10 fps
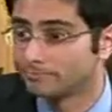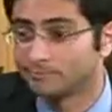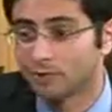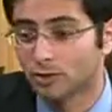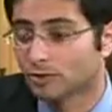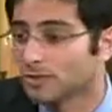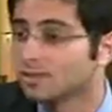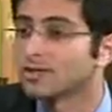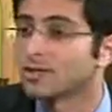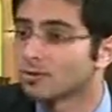your
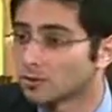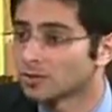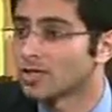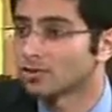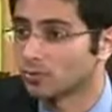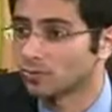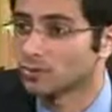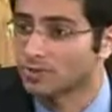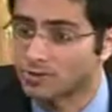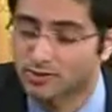consensual sexual
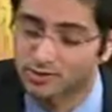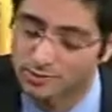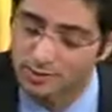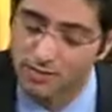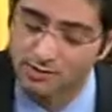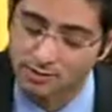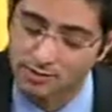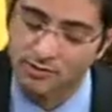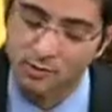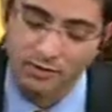choices, and so
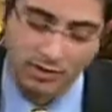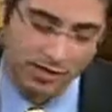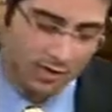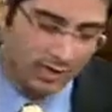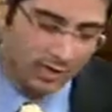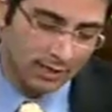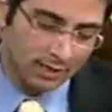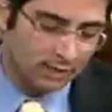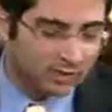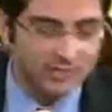that's one thing.
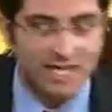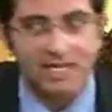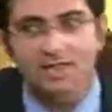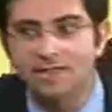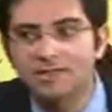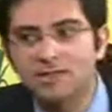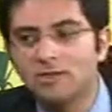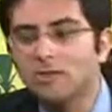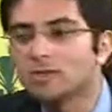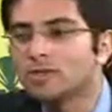But the second thing is that
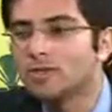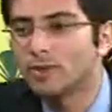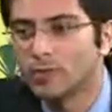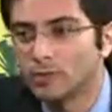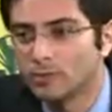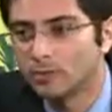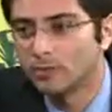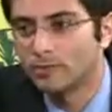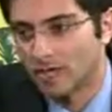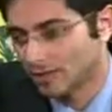usually people who
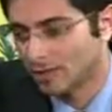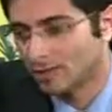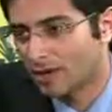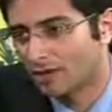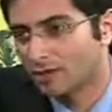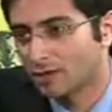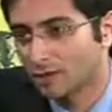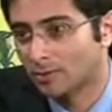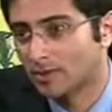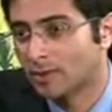make the compassion
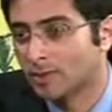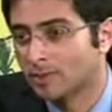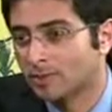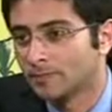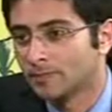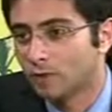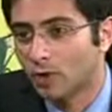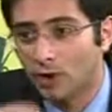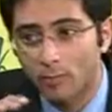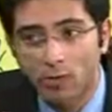argument
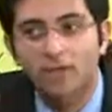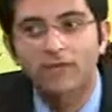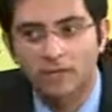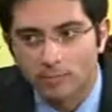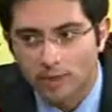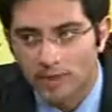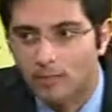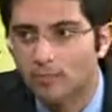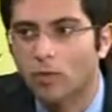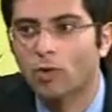are motivated by an
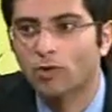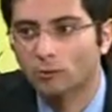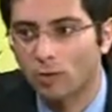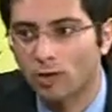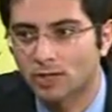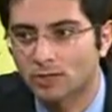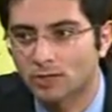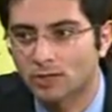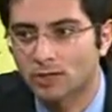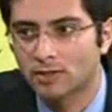important
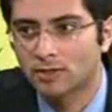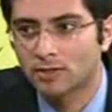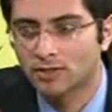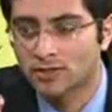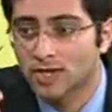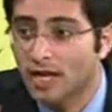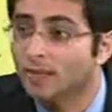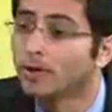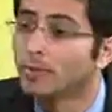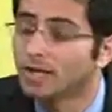point, which is that
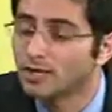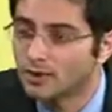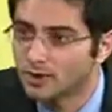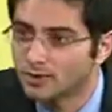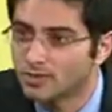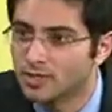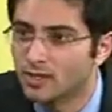everybody needs